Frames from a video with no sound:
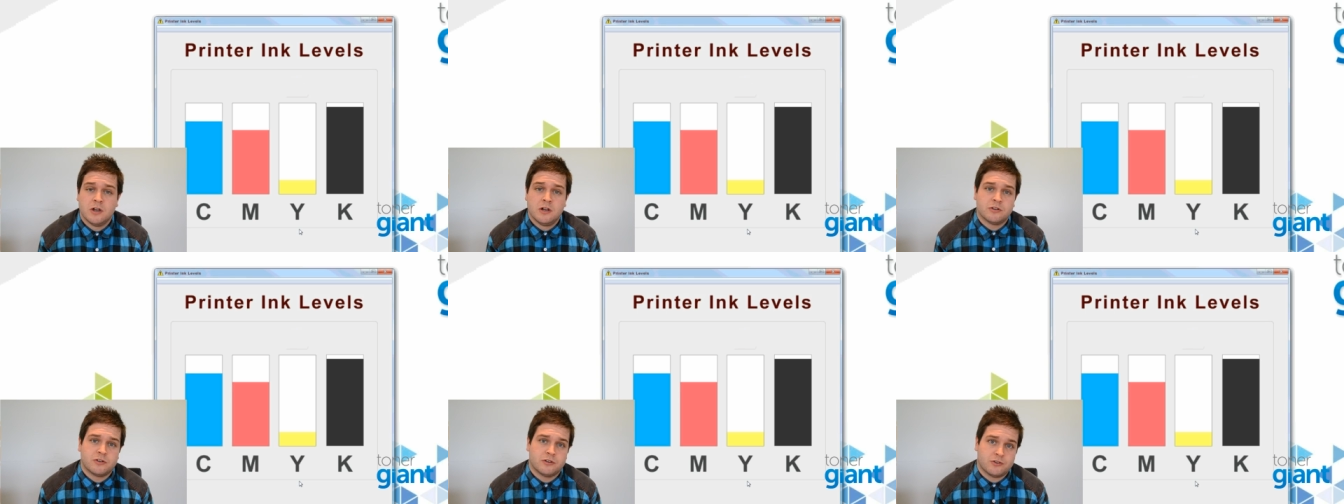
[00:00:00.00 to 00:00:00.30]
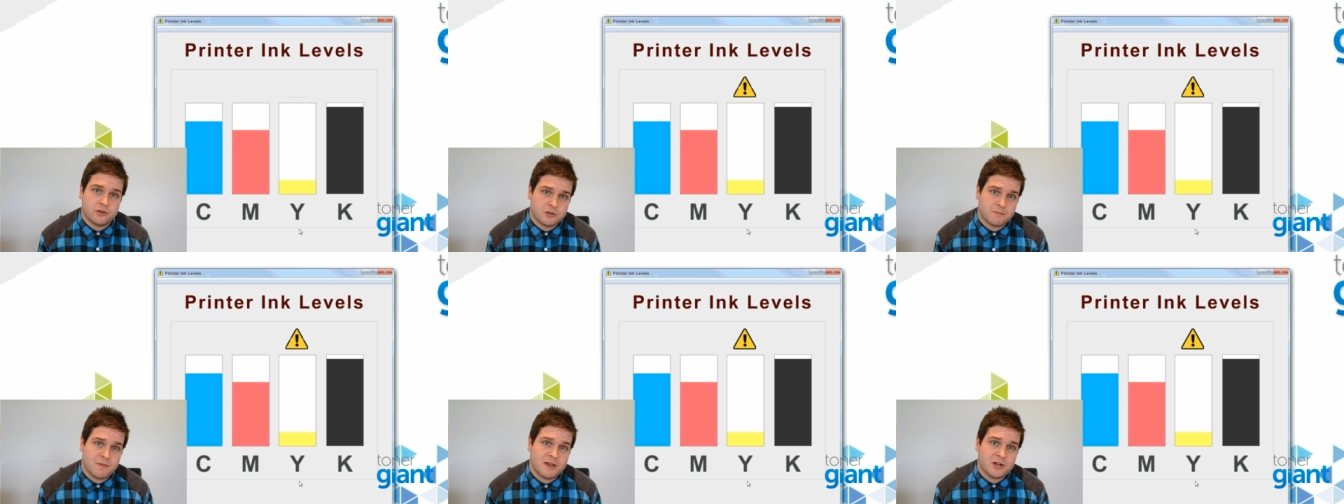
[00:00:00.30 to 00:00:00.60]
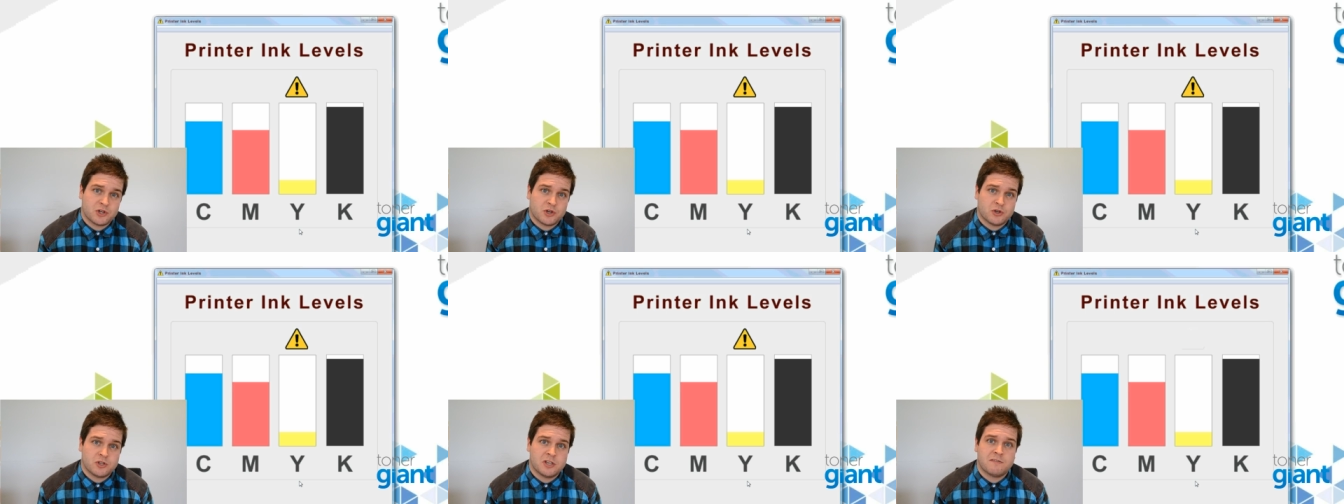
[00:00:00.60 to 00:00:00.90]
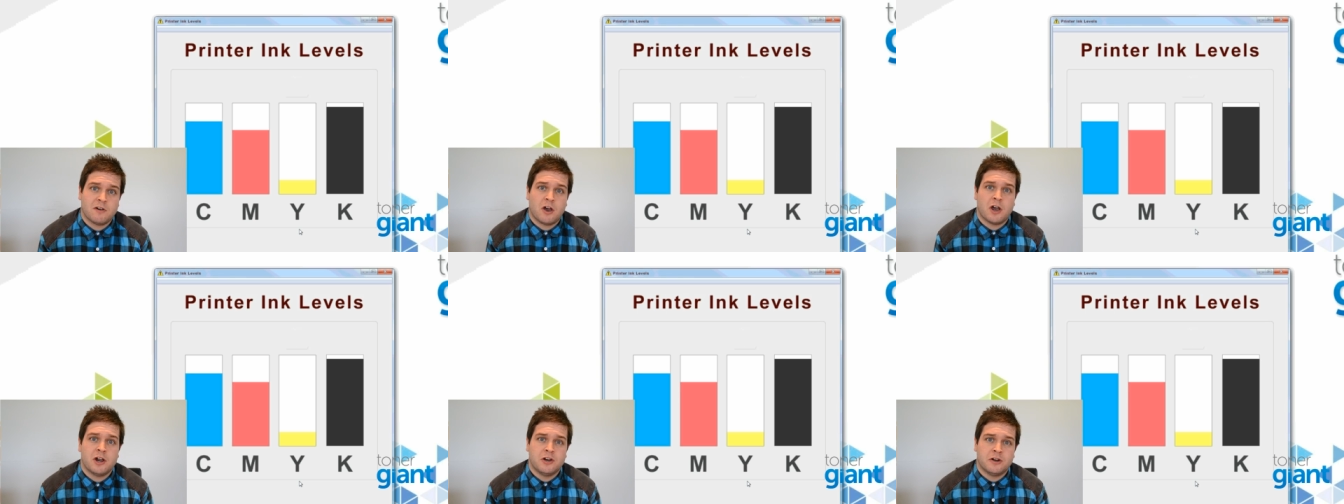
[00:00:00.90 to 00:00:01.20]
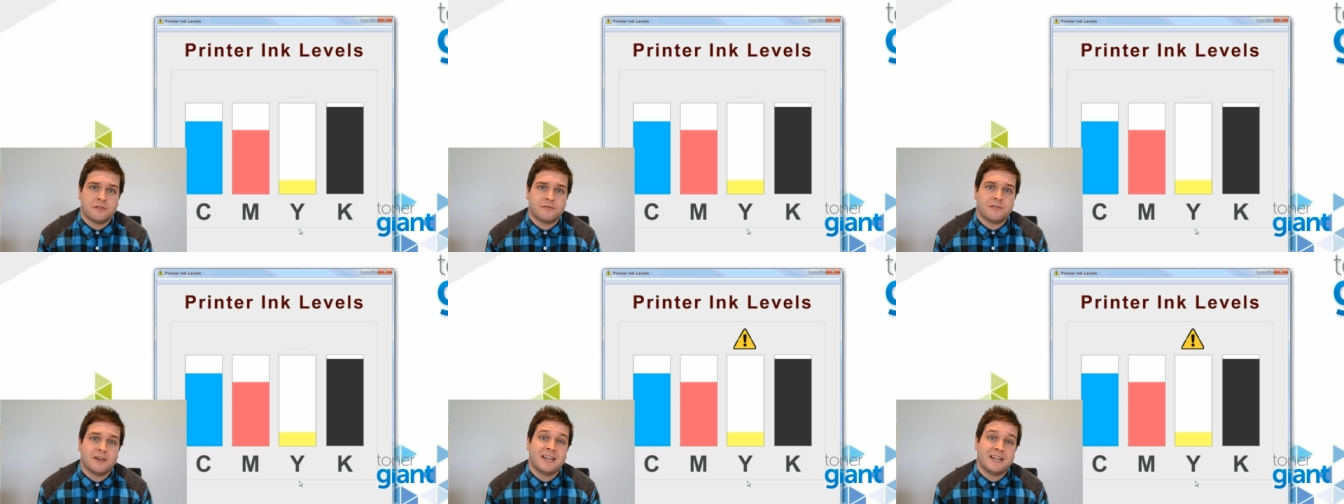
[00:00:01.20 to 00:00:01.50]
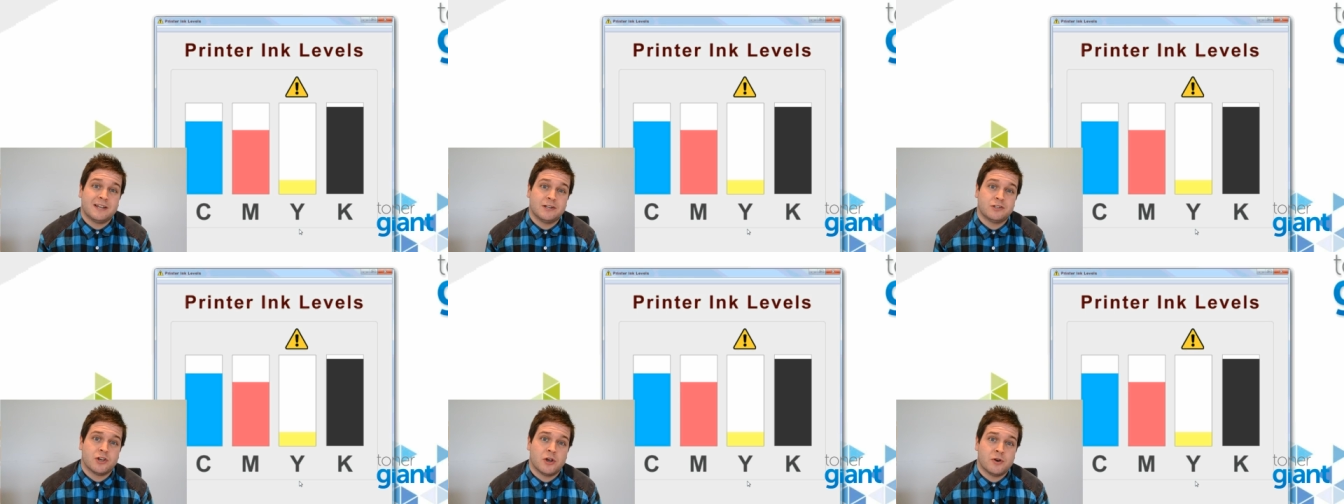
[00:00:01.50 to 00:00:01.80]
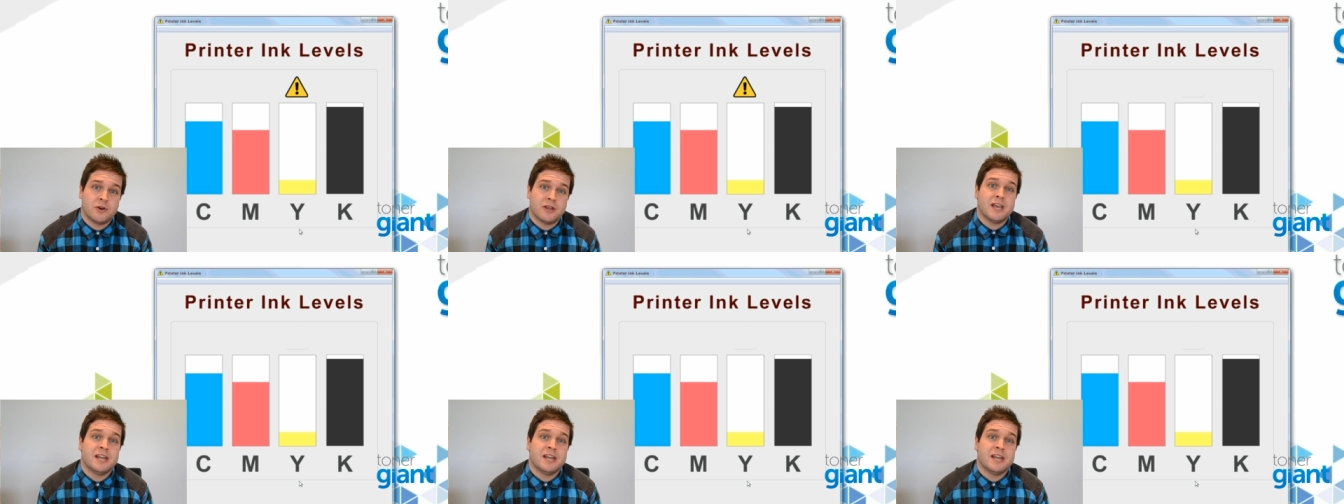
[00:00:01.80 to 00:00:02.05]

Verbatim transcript: So just make sure you've got enough ink and toner